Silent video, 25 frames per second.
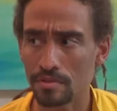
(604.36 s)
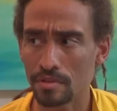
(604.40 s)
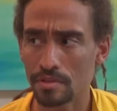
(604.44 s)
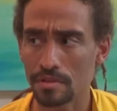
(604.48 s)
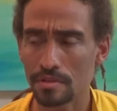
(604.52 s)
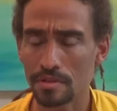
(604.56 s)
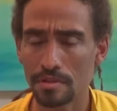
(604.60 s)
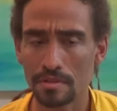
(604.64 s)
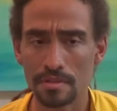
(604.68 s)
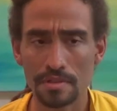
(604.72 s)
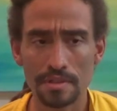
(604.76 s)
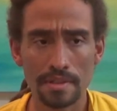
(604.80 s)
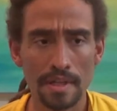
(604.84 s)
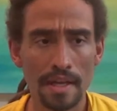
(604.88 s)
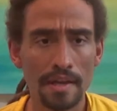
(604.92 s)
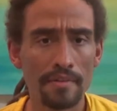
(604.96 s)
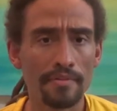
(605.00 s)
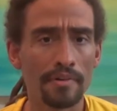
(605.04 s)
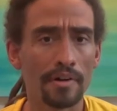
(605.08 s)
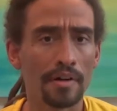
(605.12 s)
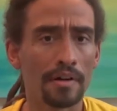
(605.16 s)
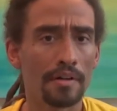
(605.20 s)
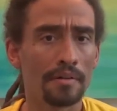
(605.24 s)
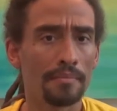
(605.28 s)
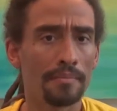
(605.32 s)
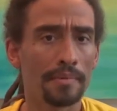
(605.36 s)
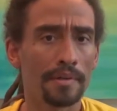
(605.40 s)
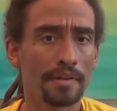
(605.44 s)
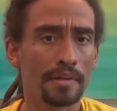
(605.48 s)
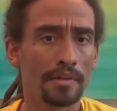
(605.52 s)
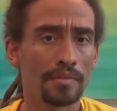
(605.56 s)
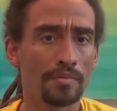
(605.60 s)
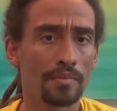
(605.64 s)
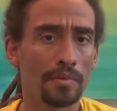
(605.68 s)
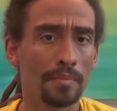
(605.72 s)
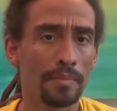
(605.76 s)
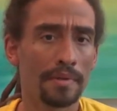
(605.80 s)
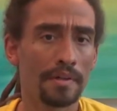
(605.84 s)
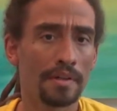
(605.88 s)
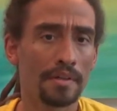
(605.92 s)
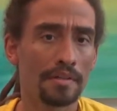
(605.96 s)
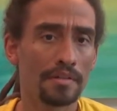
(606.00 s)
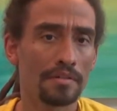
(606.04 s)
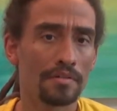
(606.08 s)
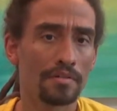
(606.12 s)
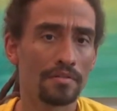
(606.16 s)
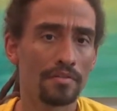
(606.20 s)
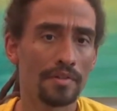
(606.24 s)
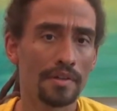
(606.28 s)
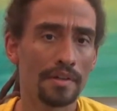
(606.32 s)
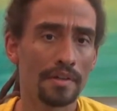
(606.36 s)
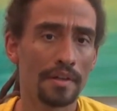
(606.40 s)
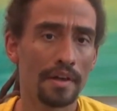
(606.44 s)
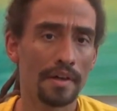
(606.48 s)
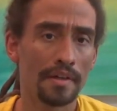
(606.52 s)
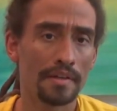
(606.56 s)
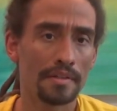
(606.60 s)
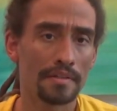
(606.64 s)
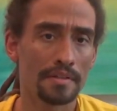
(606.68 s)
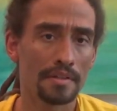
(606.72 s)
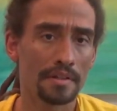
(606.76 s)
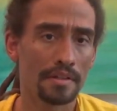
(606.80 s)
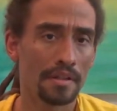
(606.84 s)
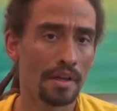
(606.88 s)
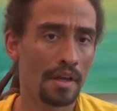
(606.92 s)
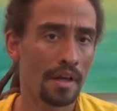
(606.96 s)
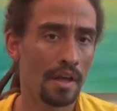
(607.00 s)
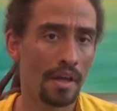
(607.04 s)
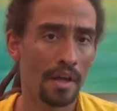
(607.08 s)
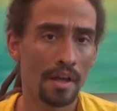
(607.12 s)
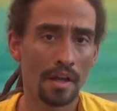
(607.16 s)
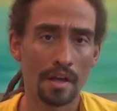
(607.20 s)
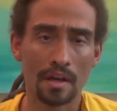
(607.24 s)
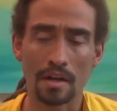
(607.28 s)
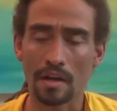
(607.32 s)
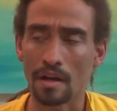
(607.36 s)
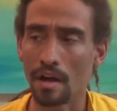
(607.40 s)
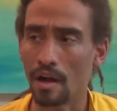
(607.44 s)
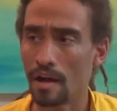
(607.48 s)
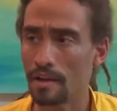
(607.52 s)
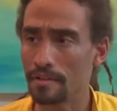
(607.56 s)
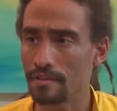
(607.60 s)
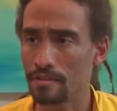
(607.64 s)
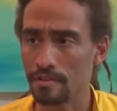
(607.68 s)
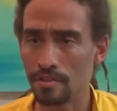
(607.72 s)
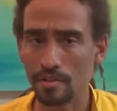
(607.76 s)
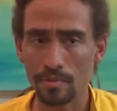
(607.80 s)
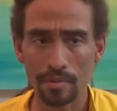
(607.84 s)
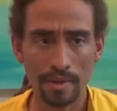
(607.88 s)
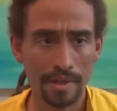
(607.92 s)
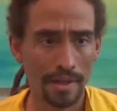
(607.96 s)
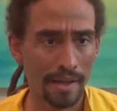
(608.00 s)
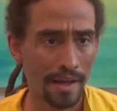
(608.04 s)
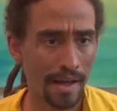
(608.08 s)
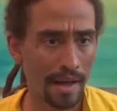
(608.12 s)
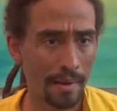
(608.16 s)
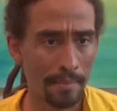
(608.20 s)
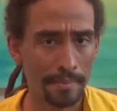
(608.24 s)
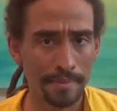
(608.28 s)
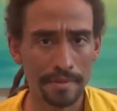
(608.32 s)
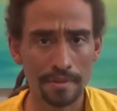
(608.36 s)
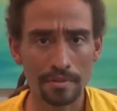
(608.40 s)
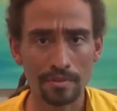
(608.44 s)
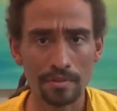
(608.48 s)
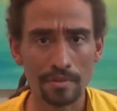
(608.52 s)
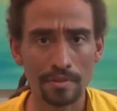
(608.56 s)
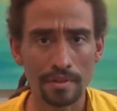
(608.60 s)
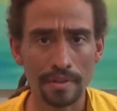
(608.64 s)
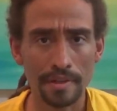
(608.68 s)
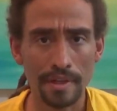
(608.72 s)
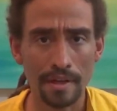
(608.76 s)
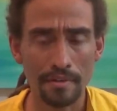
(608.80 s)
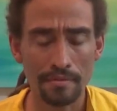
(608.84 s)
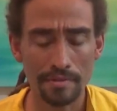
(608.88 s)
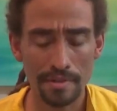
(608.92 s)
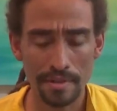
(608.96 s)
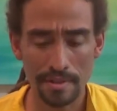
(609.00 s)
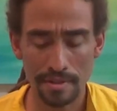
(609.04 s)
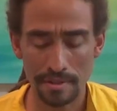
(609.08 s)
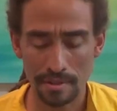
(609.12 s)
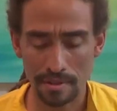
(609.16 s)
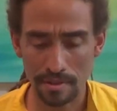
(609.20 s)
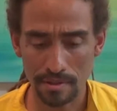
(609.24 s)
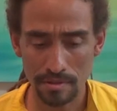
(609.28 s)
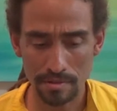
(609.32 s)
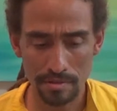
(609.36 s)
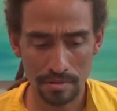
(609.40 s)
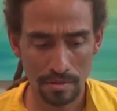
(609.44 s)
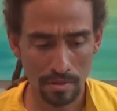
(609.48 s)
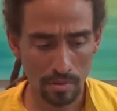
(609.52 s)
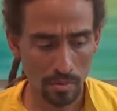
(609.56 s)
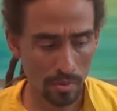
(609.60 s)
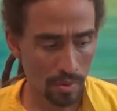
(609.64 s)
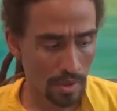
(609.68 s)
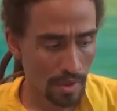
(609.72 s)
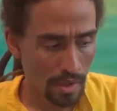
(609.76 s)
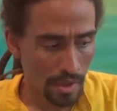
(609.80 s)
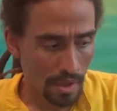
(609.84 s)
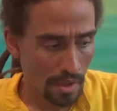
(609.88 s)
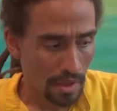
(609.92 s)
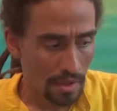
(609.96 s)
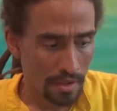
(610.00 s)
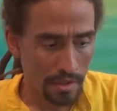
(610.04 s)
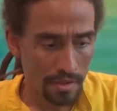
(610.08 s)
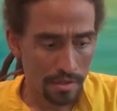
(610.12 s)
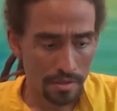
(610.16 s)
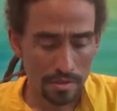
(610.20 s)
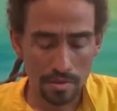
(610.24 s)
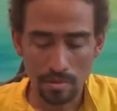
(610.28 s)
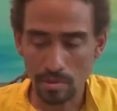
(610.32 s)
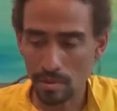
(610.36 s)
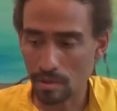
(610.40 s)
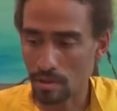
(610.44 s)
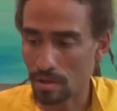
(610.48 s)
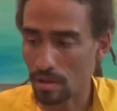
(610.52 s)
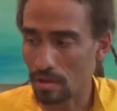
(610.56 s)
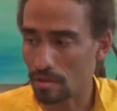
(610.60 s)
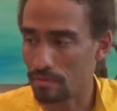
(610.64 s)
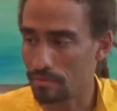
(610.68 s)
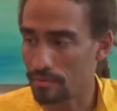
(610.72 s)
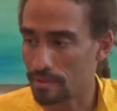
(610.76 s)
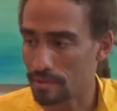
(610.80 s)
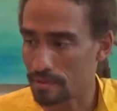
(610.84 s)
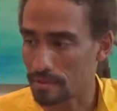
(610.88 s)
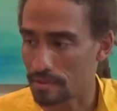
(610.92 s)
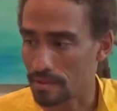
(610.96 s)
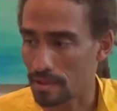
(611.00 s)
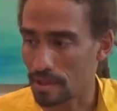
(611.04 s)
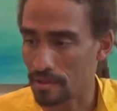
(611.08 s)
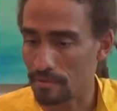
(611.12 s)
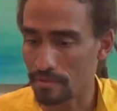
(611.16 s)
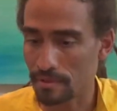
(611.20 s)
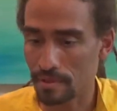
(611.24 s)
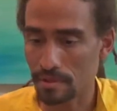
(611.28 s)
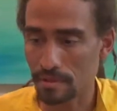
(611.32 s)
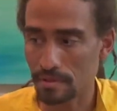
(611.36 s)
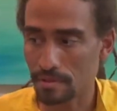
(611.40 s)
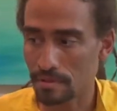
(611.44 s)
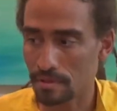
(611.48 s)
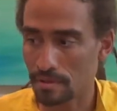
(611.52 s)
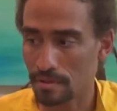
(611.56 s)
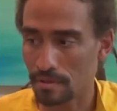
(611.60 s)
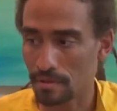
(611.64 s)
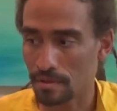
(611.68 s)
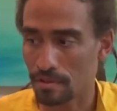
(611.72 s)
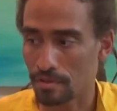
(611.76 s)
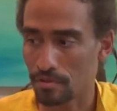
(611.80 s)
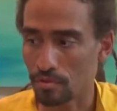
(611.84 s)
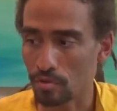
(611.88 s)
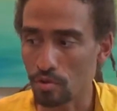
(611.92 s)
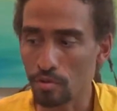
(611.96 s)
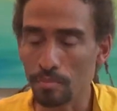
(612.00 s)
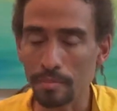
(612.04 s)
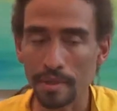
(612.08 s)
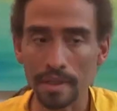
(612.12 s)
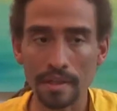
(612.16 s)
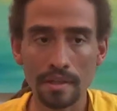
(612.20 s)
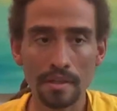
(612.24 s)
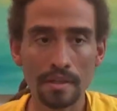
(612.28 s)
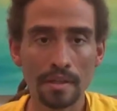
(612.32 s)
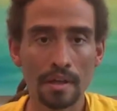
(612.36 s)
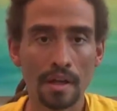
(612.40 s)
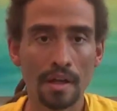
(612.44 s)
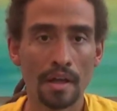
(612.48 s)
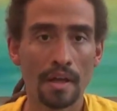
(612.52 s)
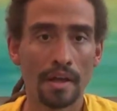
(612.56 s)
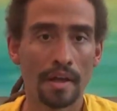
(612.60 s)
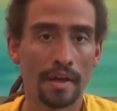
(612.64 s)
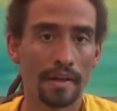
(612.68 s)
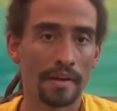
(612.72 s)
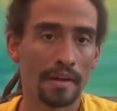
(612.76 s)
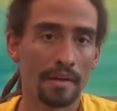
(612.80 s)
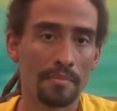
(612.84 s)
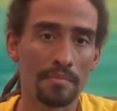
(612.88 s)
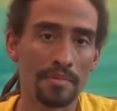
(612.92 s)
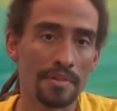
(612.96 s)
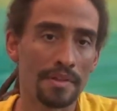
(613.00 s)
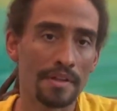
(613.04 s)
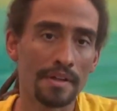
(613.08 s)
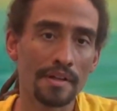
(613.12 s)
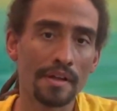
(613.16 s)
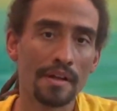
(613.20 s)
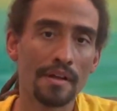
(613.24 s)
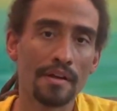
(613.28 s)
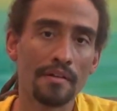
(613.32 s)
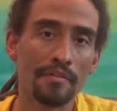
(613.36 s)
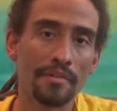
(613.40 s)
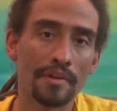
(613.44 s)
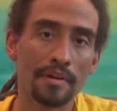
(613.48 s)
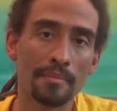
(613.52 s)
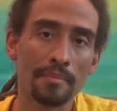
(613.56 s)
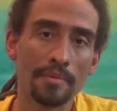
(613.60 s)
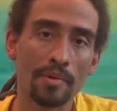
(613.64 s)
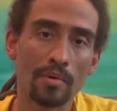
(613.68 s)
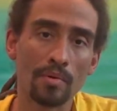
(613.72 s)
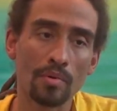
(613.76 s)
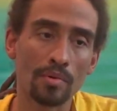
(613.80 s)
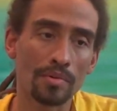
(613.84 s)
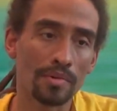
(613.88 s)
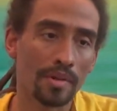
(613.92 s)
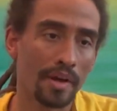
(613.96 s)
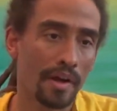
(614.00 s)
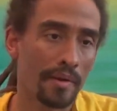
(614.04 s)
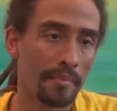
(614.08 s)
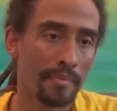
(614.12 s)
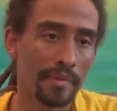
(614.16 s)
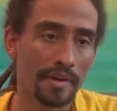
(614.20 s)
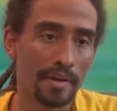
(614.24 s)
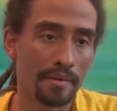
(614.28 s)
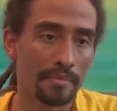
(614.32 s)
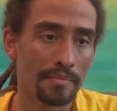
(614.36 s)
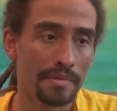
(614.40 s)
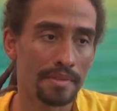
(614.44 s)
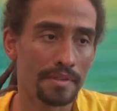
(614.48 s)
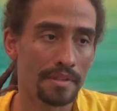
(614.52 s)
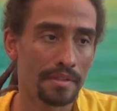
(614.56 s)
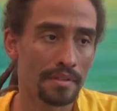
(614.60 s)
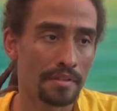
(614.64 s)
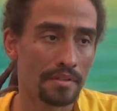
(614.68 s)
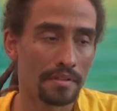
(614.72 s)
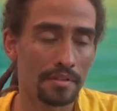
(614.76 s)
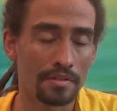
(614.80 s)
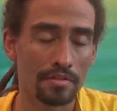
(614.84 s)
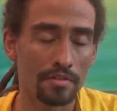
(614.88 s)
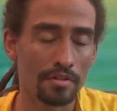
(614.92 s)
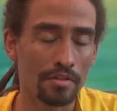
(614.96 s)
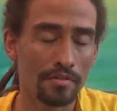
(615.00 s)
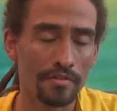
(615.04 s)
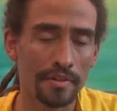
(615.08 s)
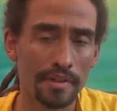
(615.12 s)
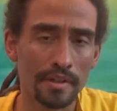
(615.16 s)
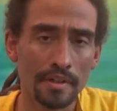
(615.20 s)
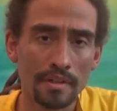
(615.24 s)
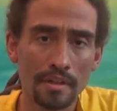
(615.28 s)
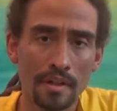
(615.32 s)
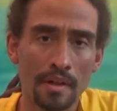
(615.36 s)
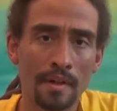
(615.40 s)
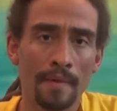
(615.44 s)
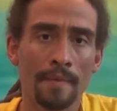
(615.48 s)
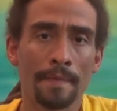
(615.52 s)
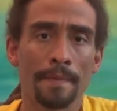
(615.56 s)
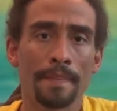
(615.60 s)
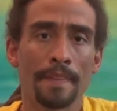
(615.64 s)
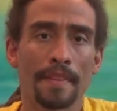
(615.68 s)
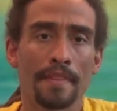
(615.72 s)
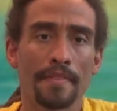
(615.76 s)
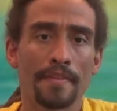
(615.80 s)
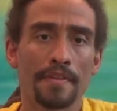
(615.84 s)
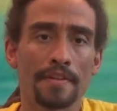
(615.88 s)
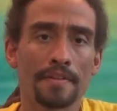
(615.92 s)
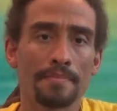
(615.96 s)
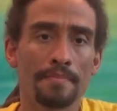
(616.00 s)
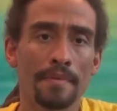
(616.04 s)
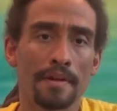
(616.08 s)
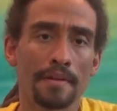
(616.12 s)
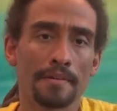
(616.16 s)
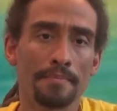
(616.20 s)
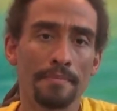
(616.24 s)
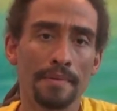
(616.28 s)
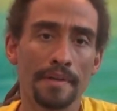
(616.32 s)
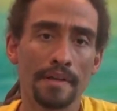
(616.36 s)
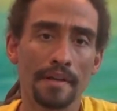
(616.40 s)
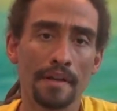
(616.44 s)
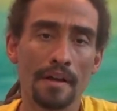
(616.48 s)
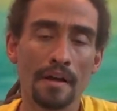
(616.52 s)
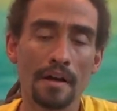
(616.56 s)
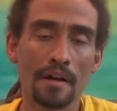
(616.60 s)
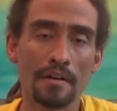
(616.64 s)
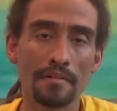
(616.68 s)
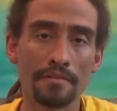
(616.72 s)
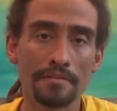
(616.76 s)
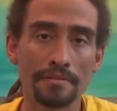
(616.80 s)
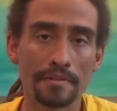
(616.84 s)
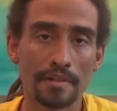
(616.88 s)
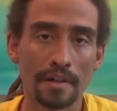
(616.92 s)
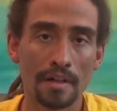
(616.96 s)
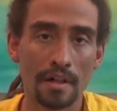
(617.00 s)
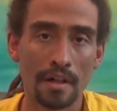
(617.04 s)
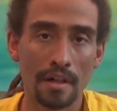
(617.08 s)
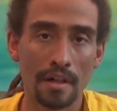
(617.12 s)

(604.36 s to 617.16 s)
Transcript: just in seva, because we begin to realize that God's doing absolutely everything, so he's doing all of this seva through me, and I'm thinking of him the whole time that I'm serving. This must be enough.